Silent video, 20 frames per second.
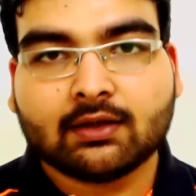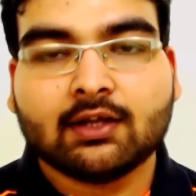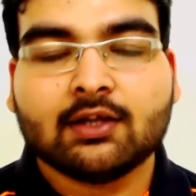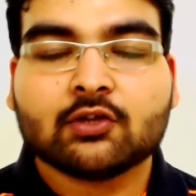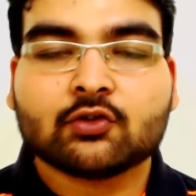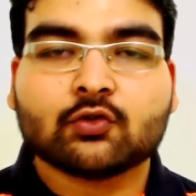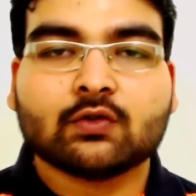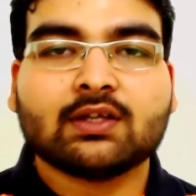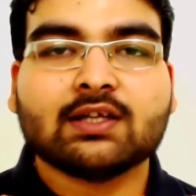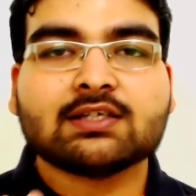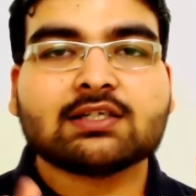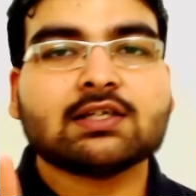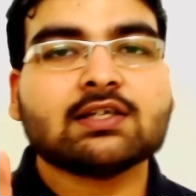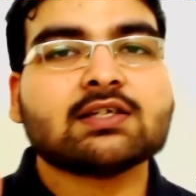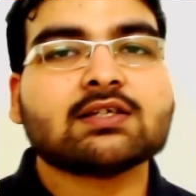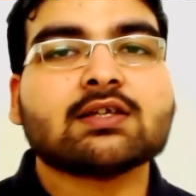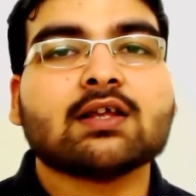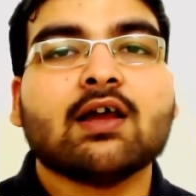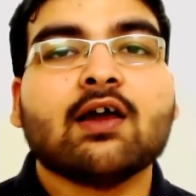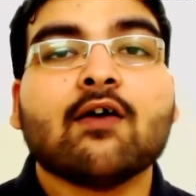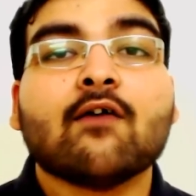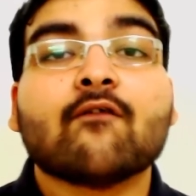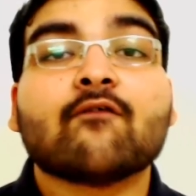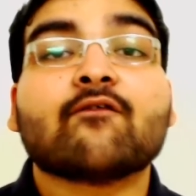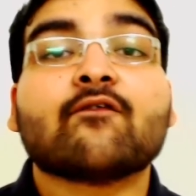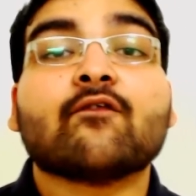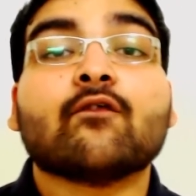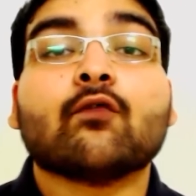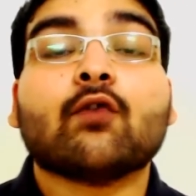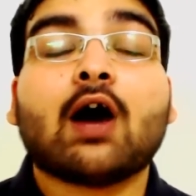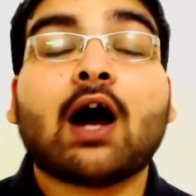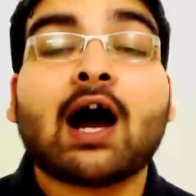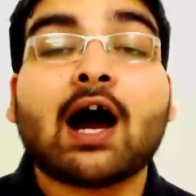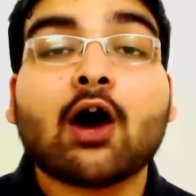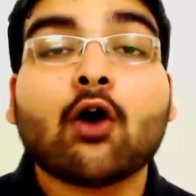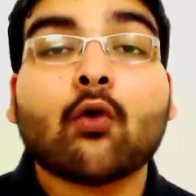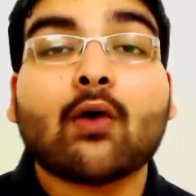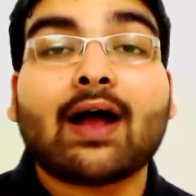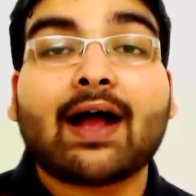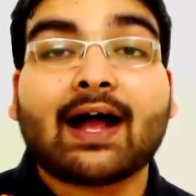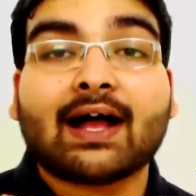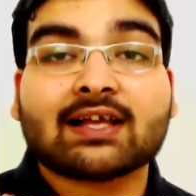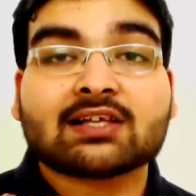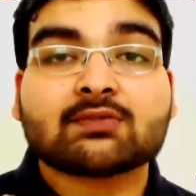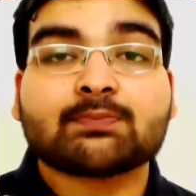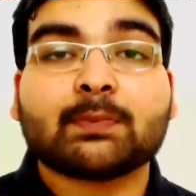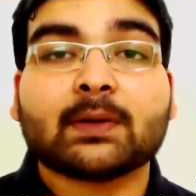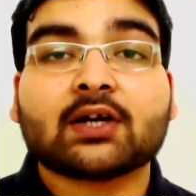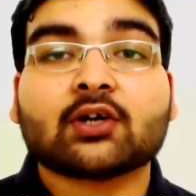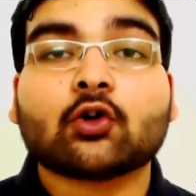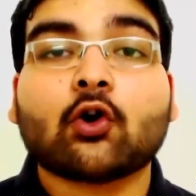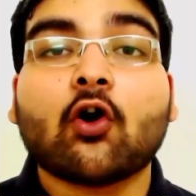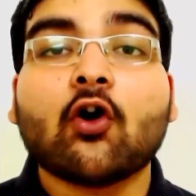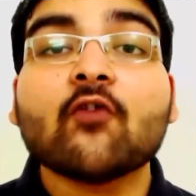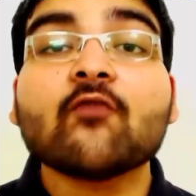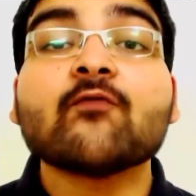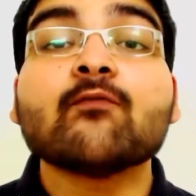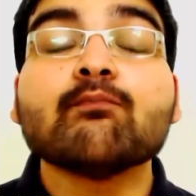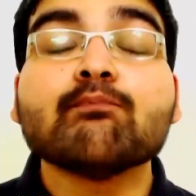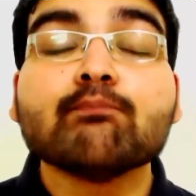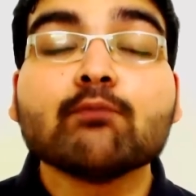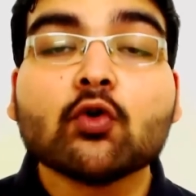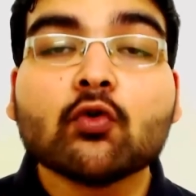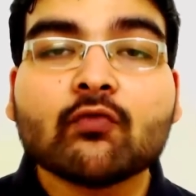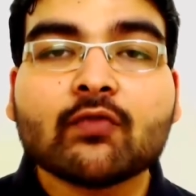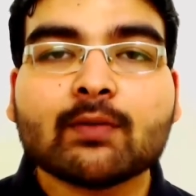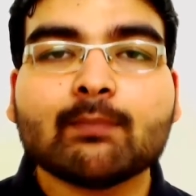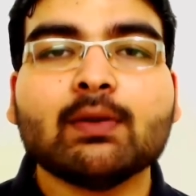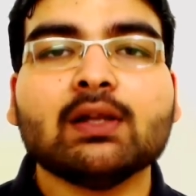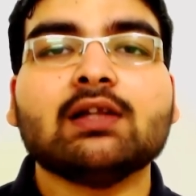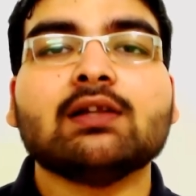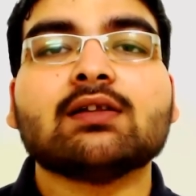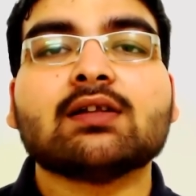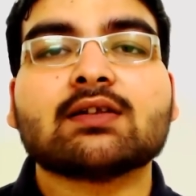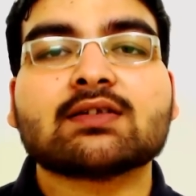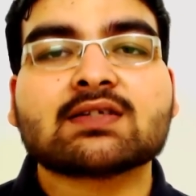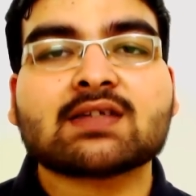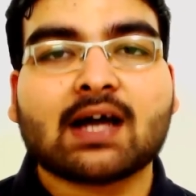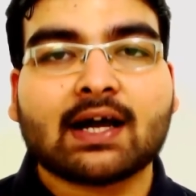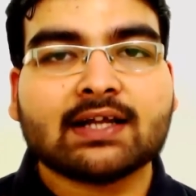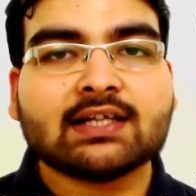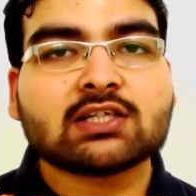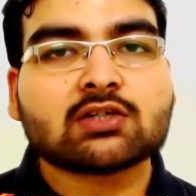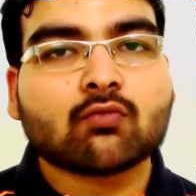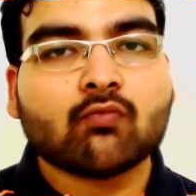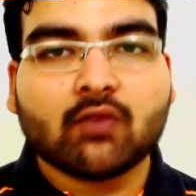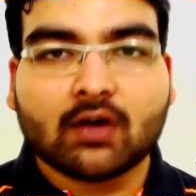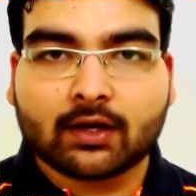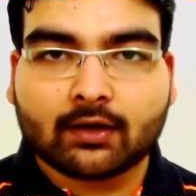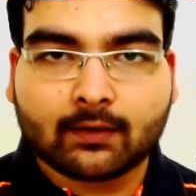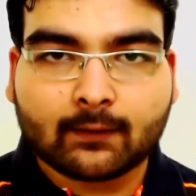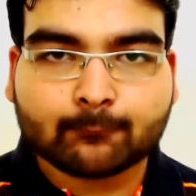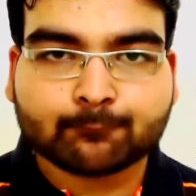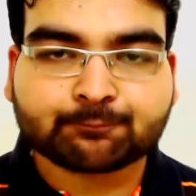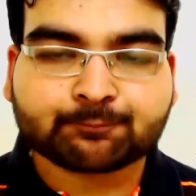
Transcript: So this is how aspect of movable signs work.